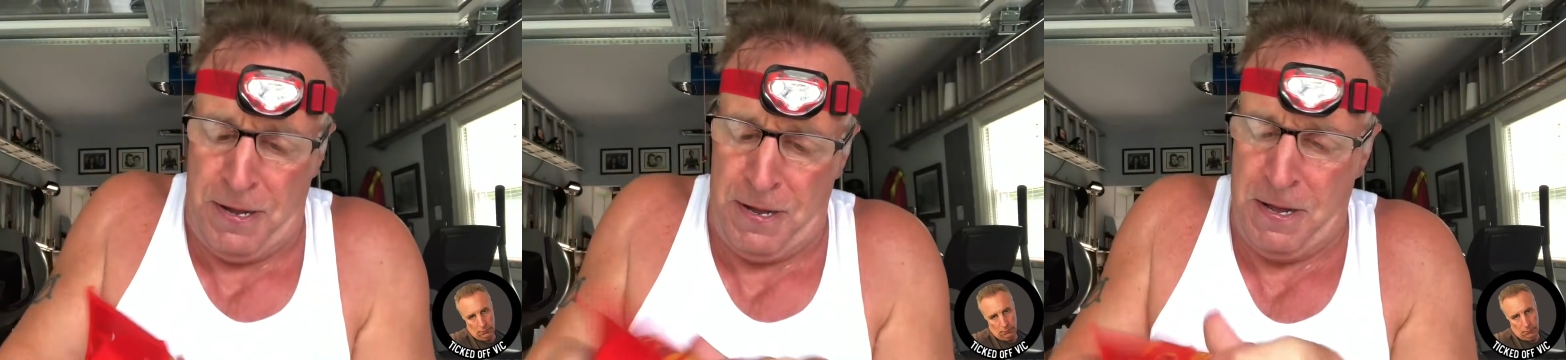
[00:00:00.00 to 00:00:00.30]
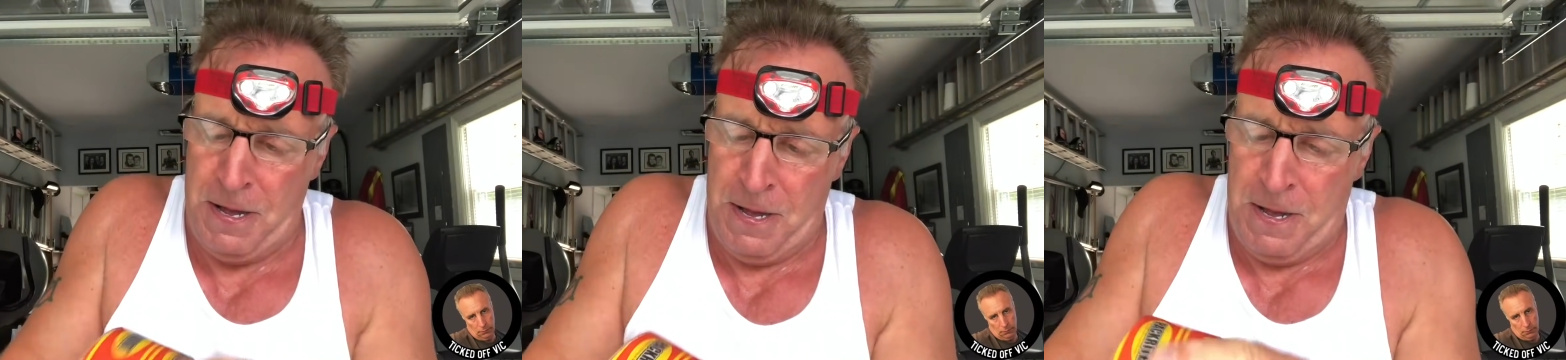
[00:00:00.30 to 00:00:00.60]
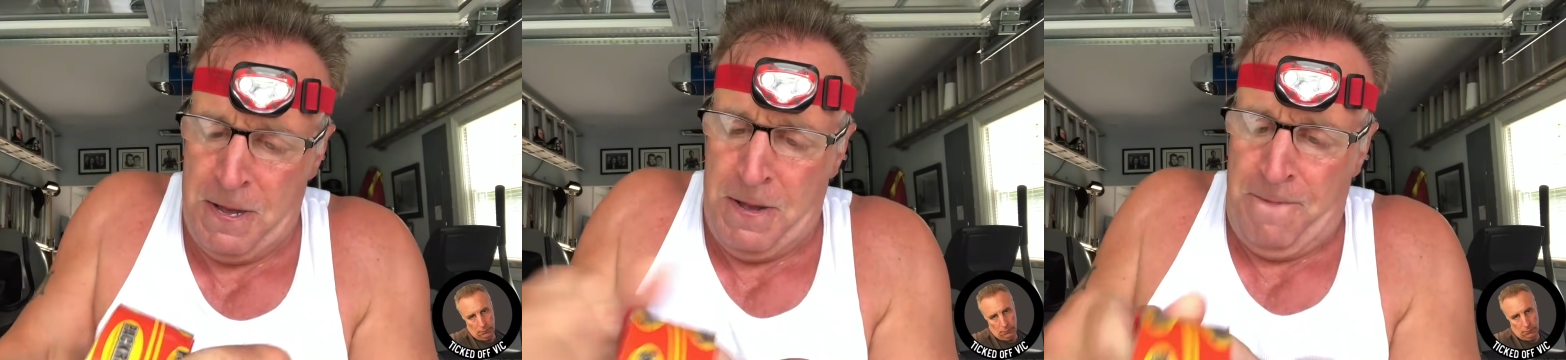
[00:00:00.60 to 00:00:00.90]

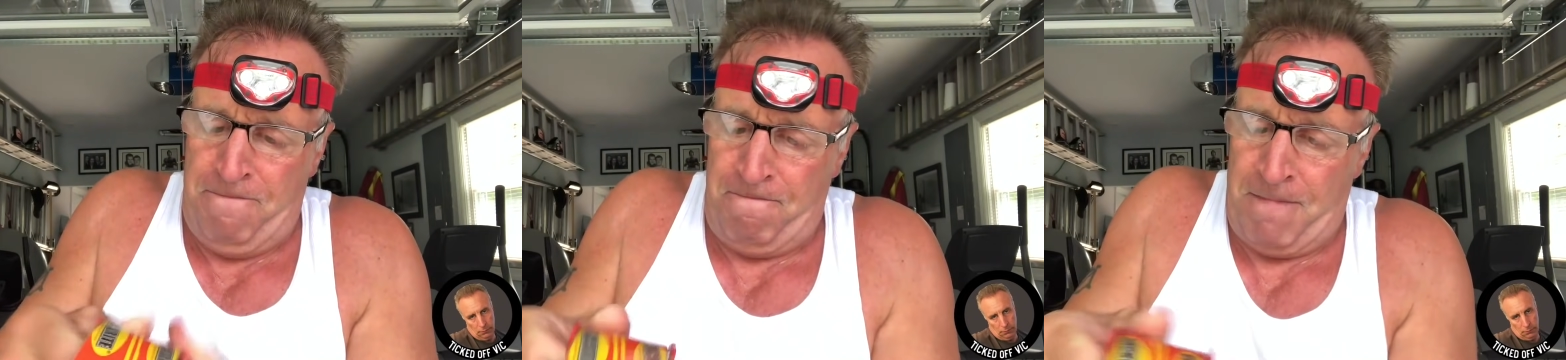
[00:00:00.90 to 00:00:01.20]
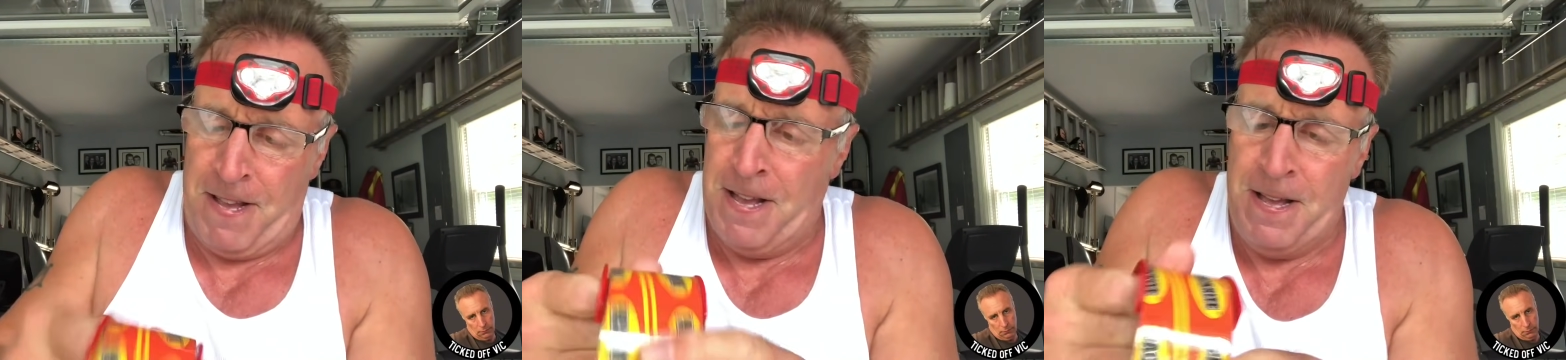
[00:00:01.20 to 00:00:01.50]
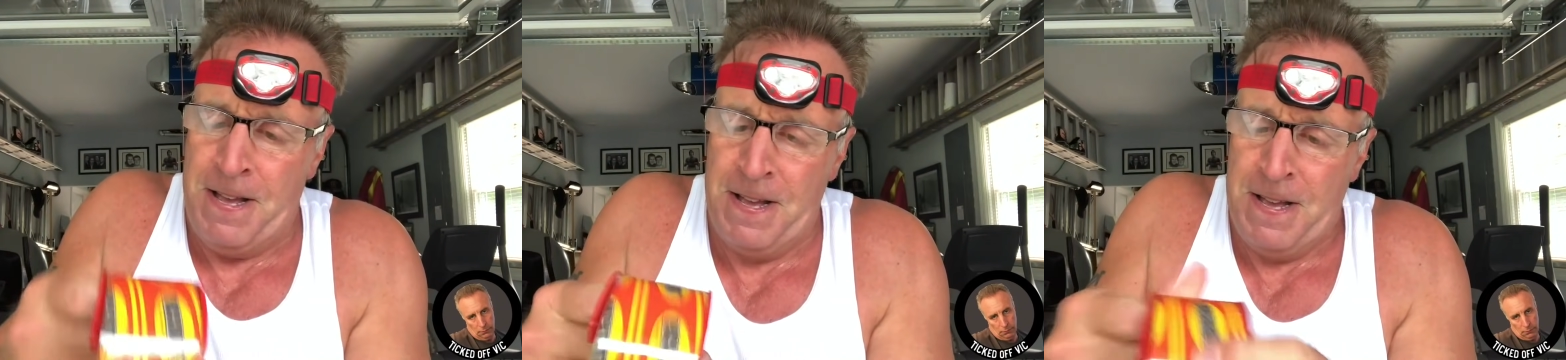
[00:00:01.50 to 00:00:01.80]

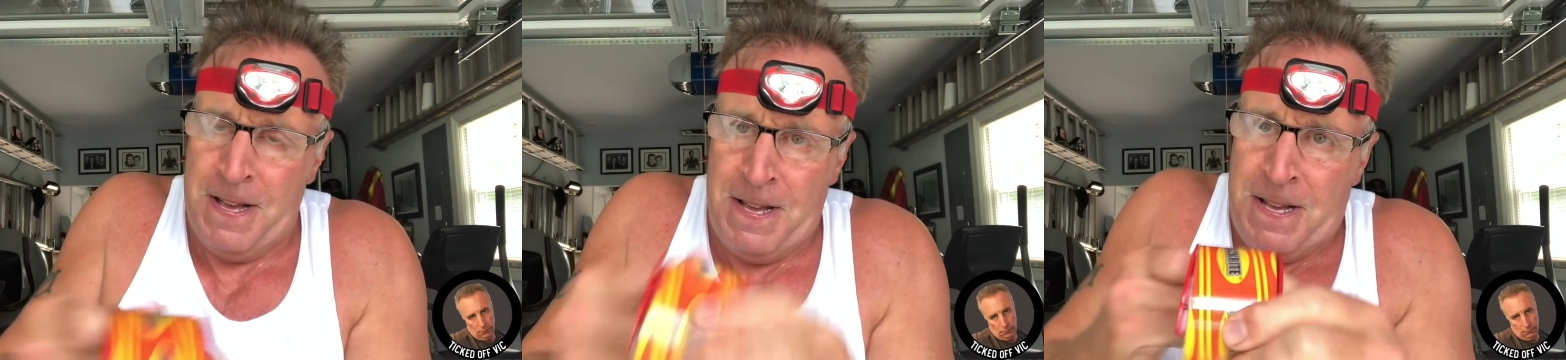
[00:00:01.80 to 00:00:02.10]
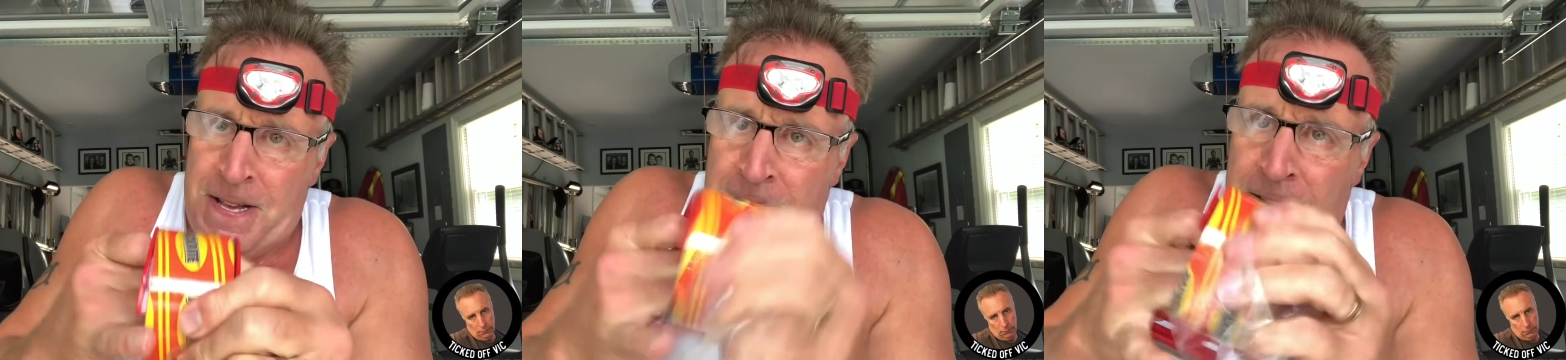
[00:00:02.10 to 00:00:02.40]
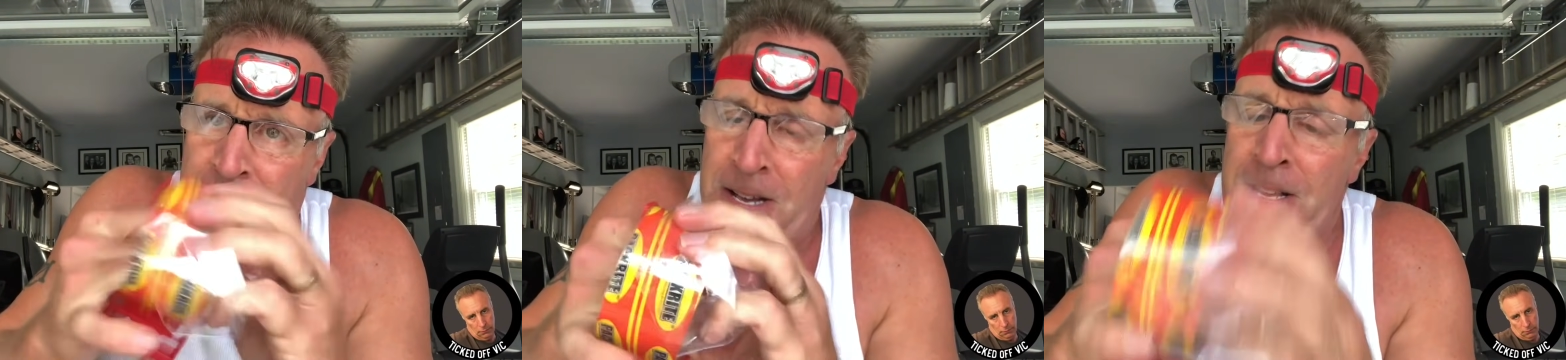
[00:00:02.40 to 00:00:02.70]

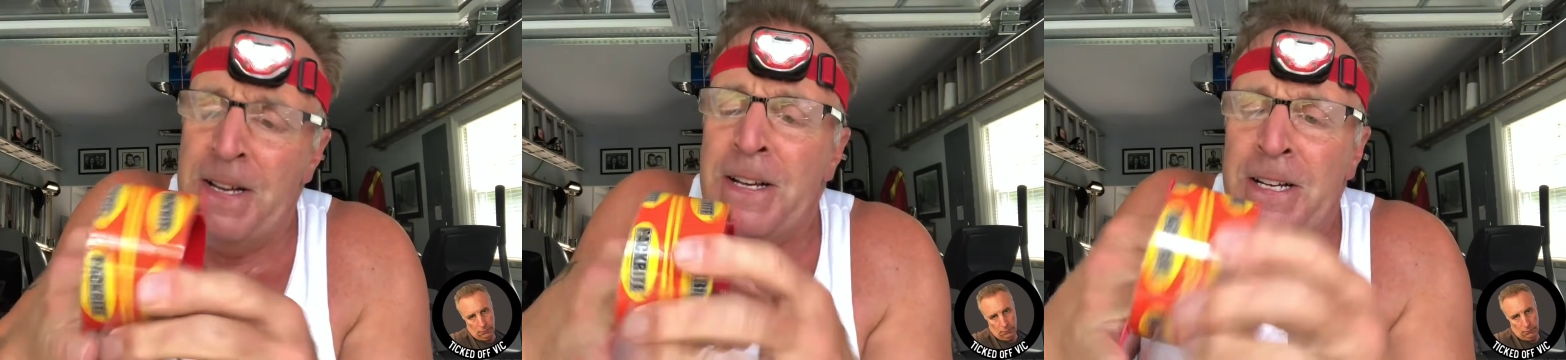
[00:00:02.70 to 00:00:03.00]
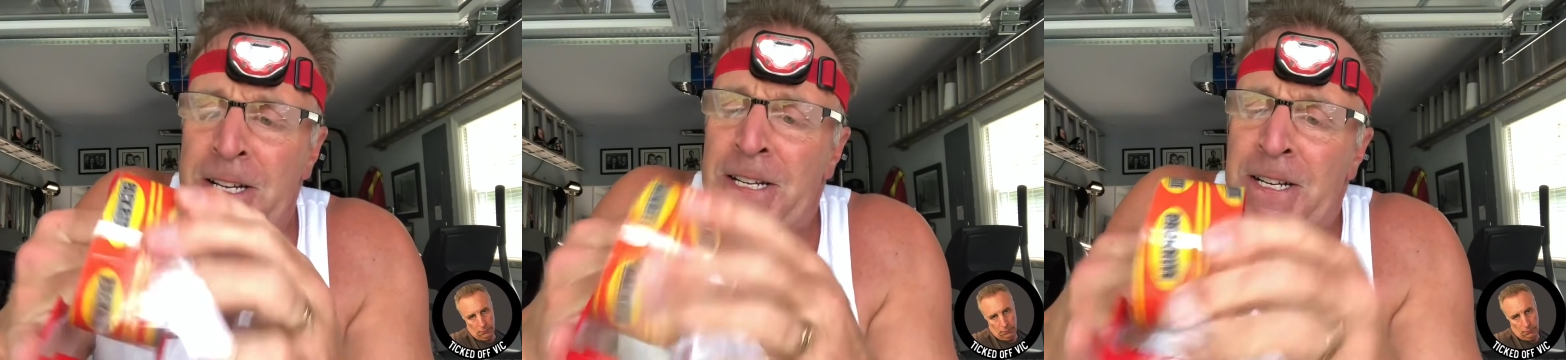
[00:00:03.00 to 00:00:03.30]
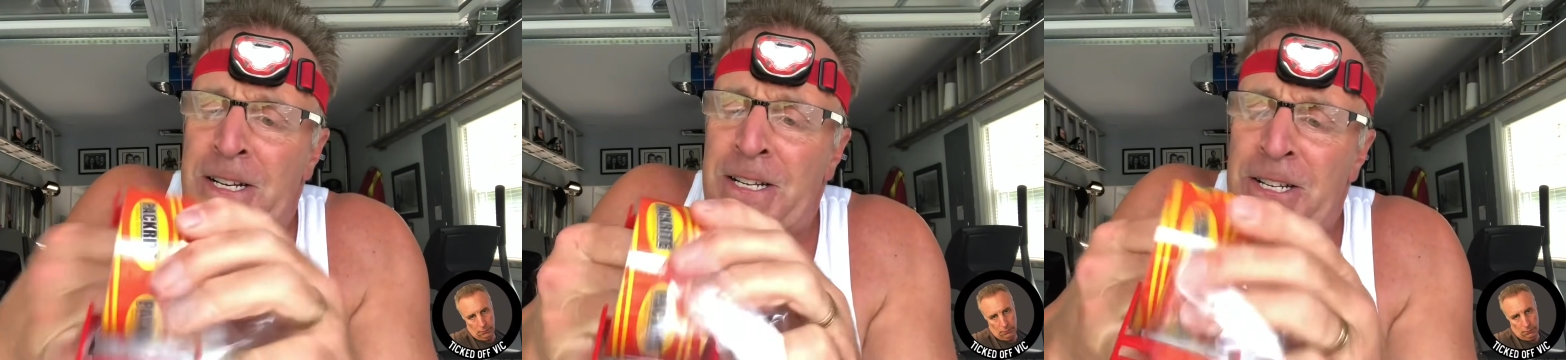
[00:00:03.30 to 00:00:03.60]

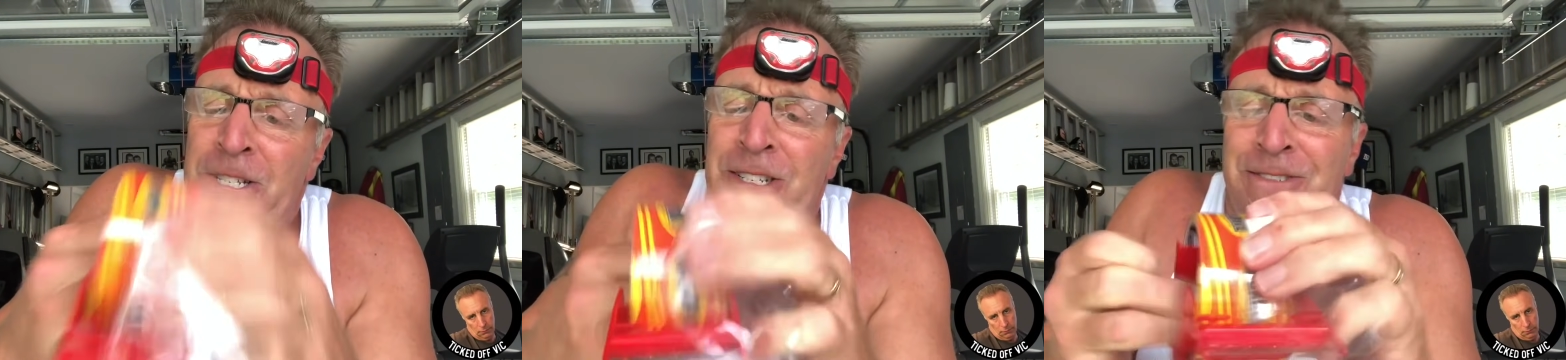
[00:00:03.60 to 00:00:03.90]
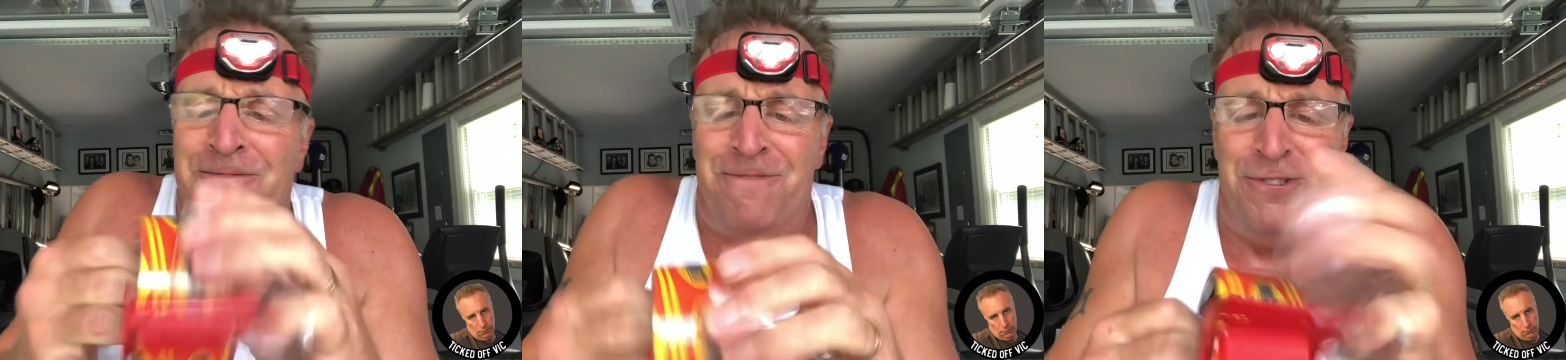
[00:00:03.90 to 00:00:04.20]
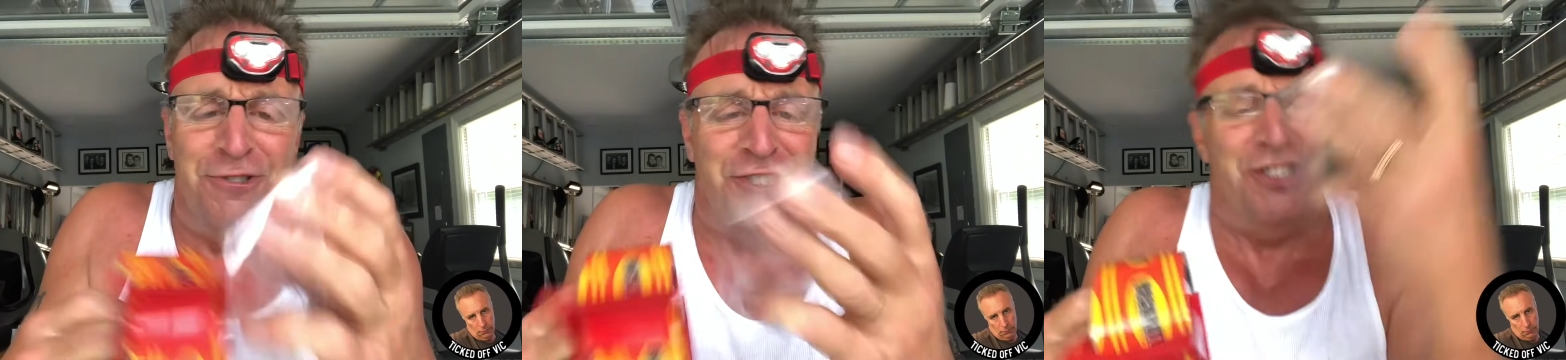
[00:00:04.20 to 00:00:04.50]

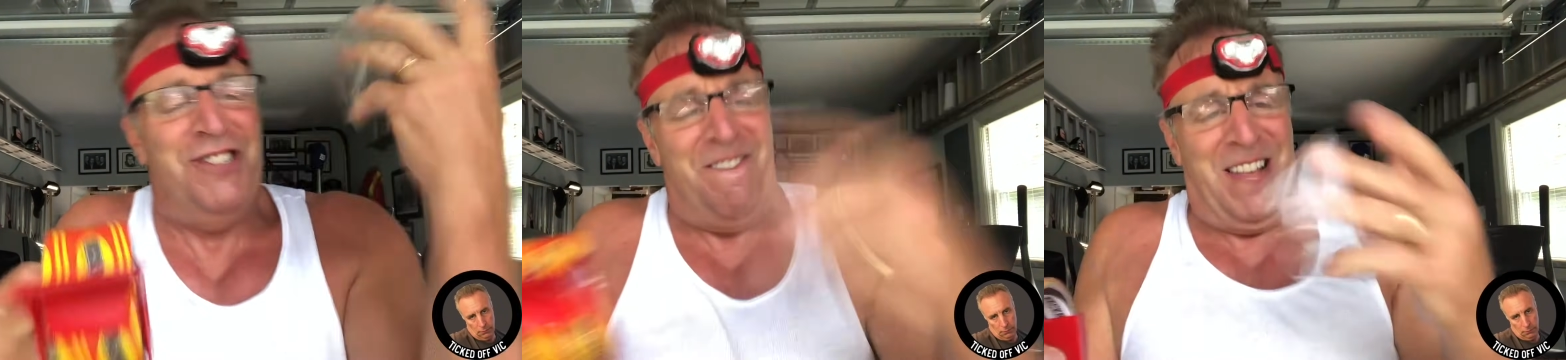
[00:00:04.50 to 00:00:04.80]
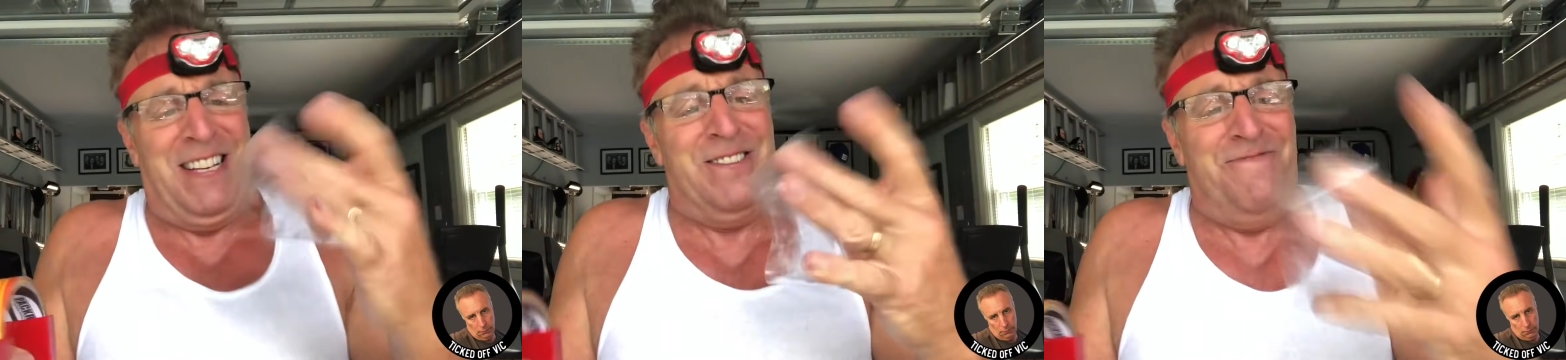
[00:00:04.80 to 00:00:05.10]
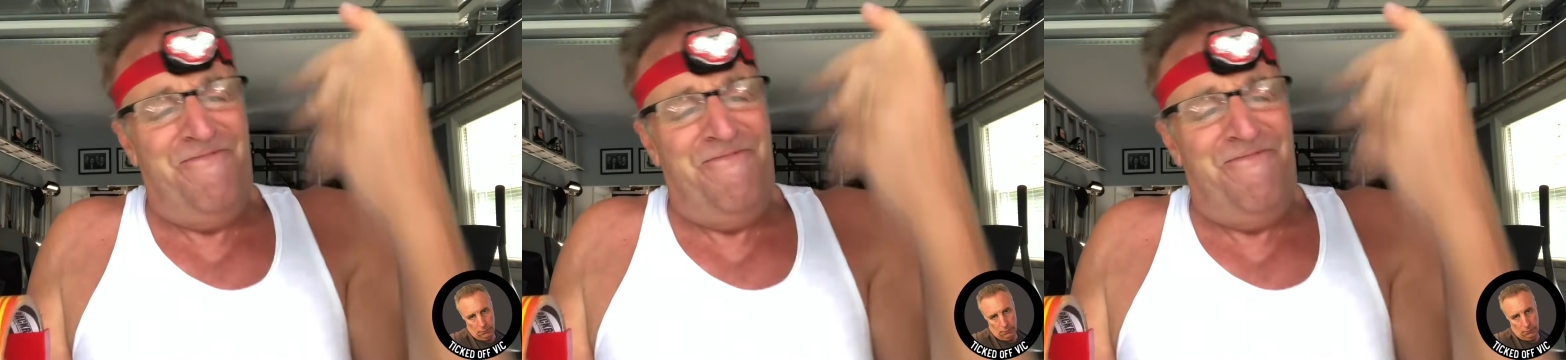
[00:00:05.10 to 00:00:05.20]
(no one is talking)